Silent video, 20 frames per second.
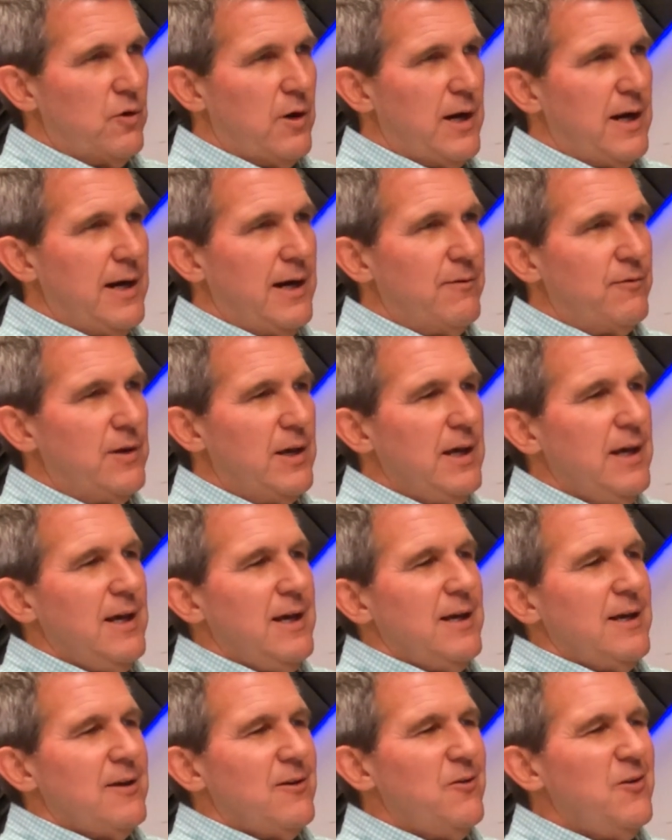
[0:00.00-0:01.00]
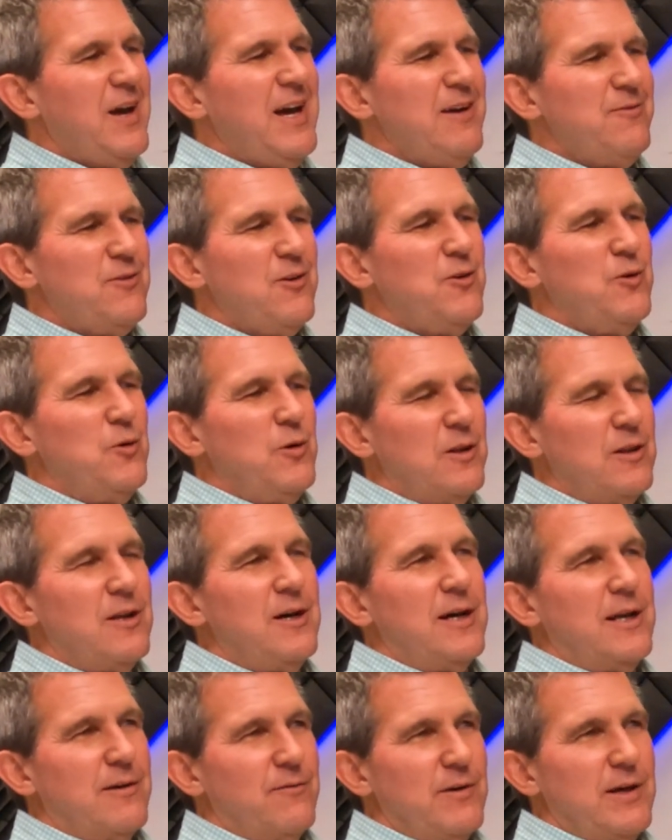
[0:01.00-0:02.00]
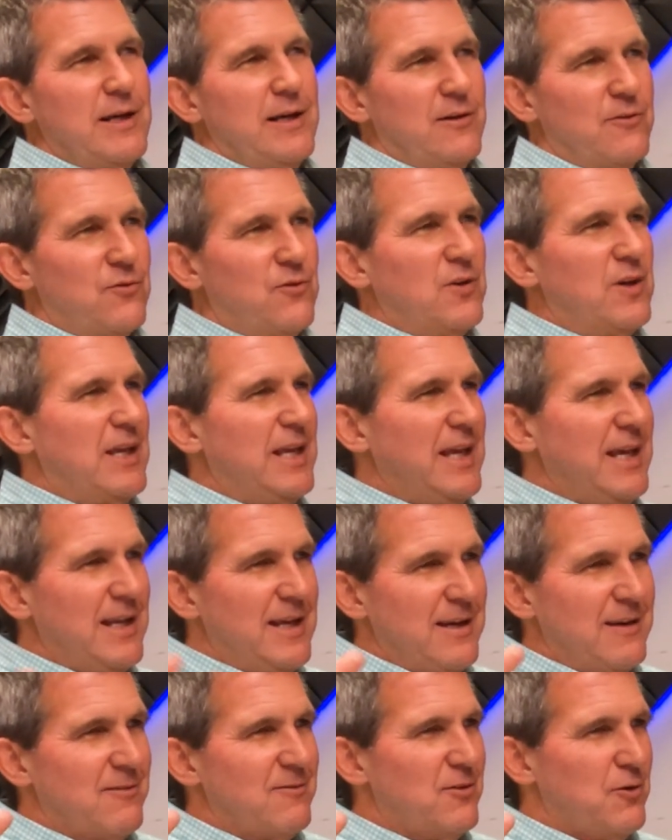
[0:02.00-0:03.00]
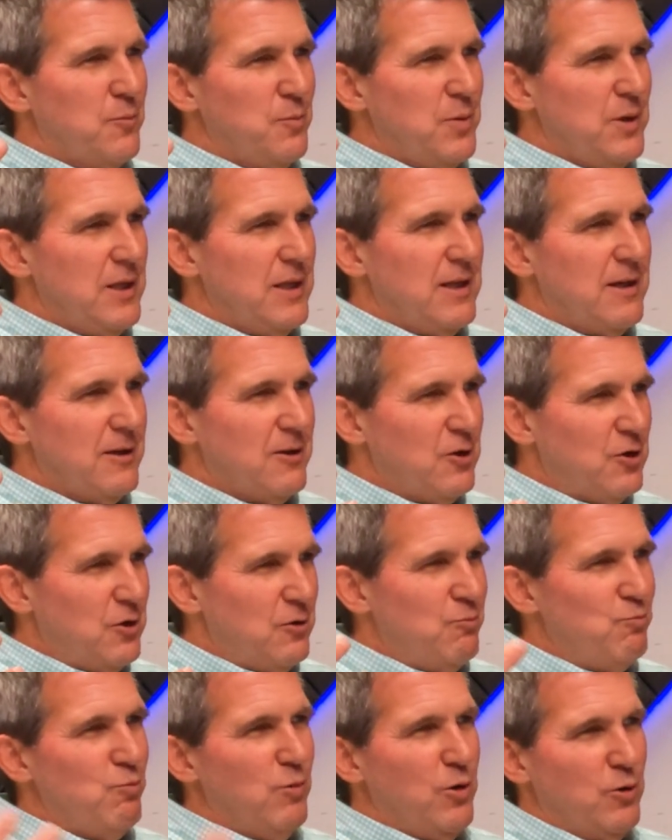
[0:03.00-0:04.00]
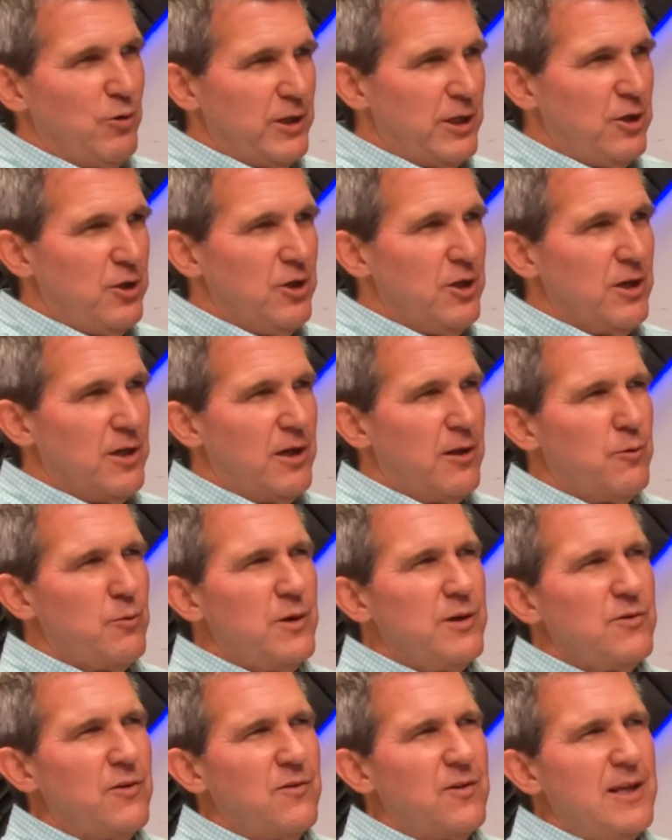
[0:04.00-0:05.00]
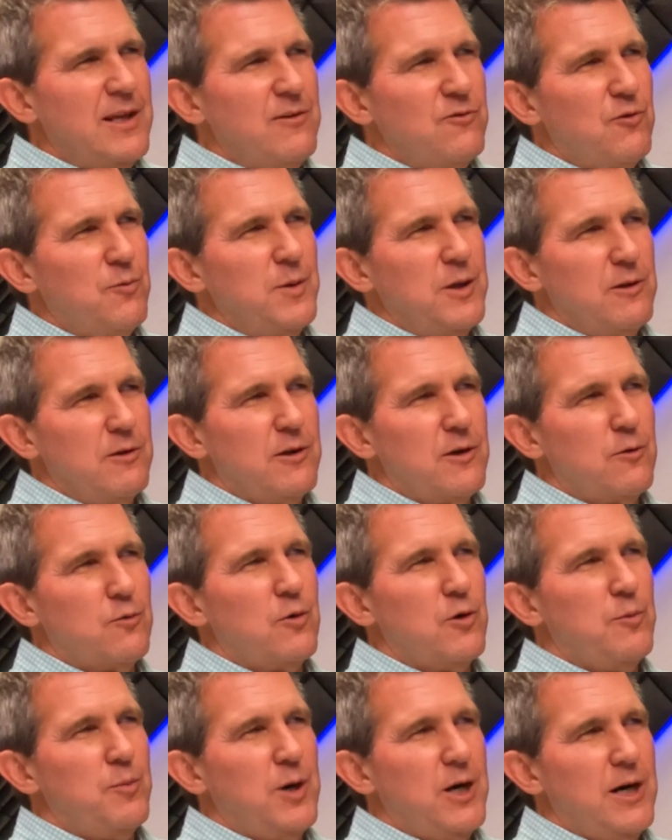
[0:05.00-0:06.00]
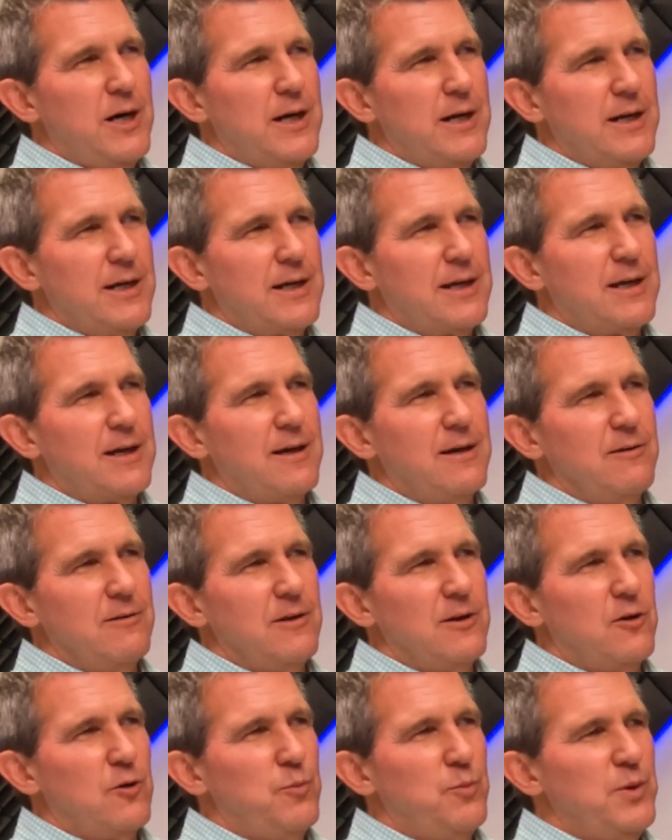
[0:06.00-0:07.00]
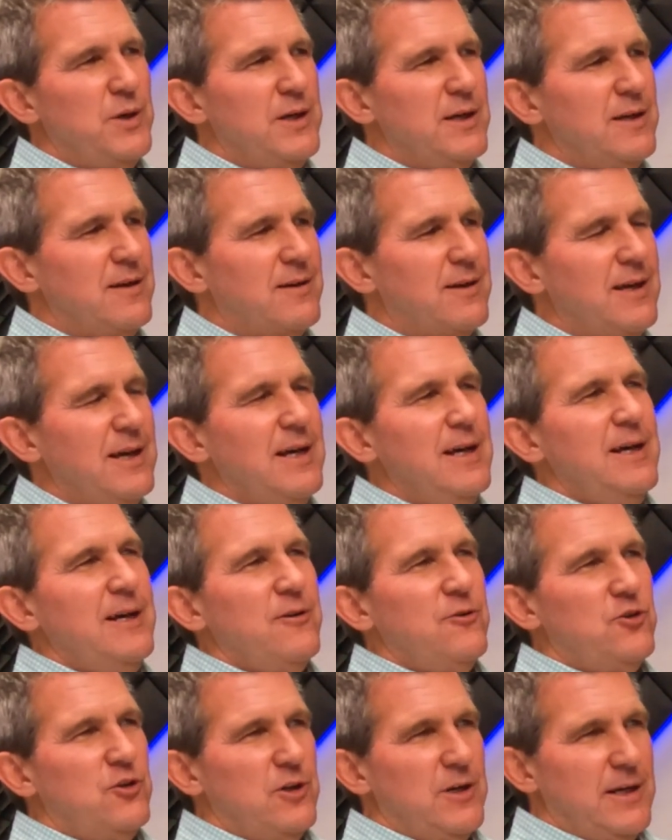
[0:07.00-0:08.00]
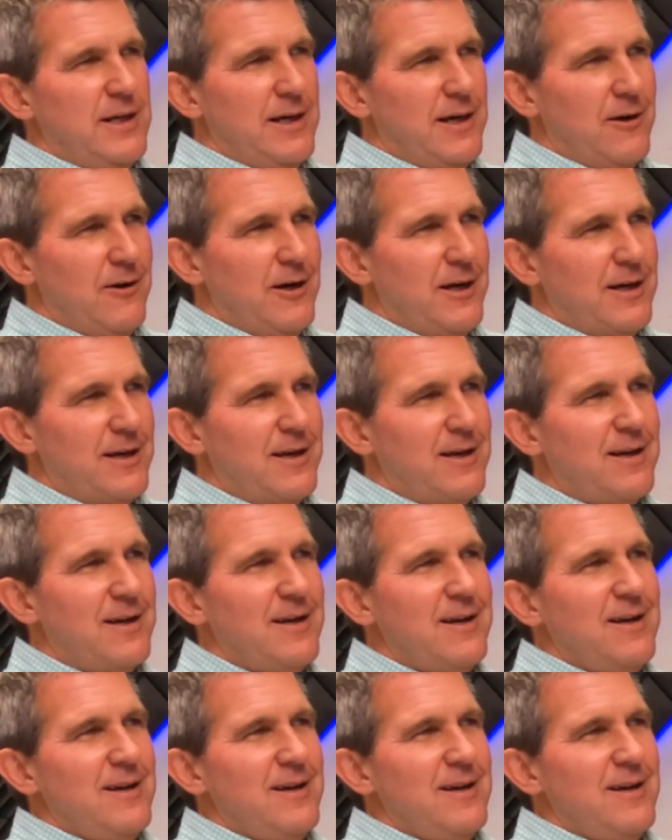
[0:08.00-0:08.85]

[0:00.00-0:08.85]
draft, you have to do a lot of edits to get it to be really good. Right. Otherwise, it tends to be a little robotic, a little bit generic.